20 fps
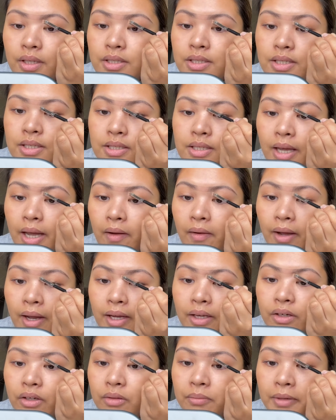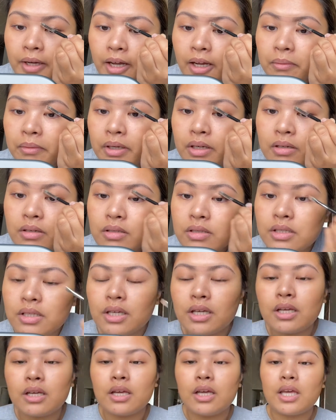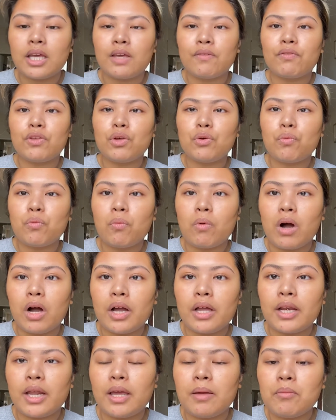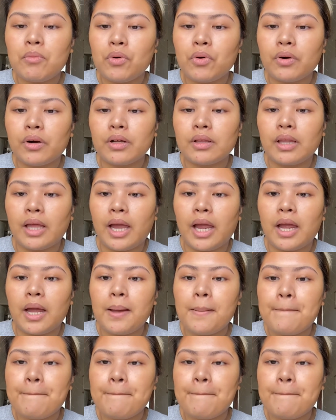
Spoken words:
is how I do my eyebrows. If you want a more like